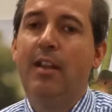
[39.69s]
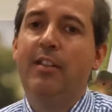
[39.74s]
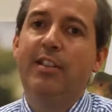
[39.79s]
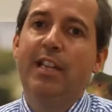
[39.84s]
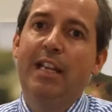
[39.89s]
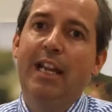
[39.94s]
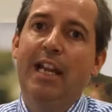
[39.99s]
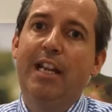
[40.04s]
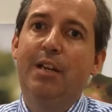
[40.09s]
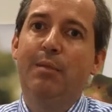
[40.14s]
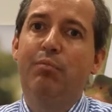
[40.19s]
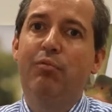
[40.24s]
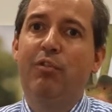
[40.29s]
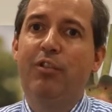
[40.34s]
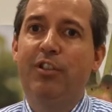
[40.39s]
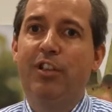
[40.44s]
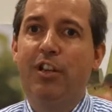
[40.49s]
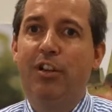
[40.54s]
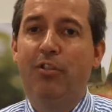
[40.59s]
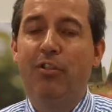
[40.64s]
They had a
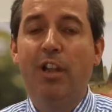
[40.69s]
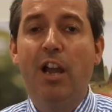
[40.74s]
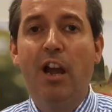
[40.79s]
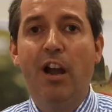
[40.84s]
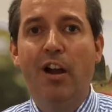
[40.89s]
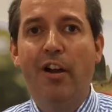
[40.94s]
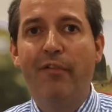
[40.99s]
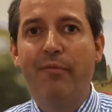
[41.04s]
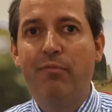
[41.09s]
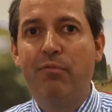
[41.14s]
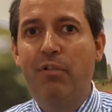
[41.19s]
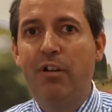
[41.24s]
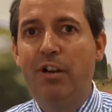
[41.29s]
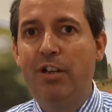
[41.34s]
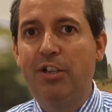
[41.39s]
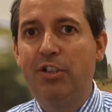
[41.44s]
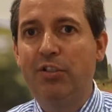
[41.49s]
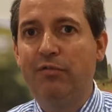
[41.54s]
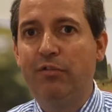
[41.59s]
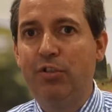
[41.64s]
product on half
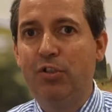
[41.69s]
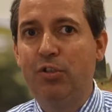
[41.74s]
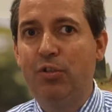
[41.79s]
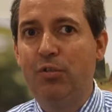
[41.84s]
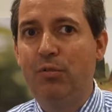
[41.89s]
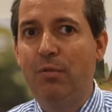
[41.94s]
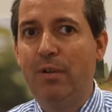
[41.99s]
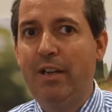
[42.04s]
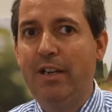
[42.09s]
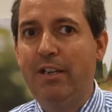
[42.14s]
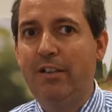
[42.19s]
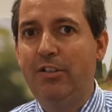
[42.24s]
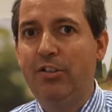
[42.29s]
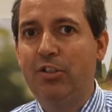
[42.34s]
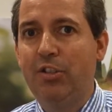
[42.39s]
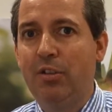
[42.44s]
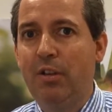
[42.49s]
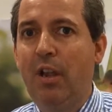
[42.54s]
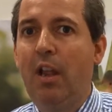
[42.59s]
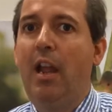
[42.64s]
price for two
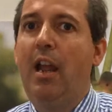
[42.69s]
weeks,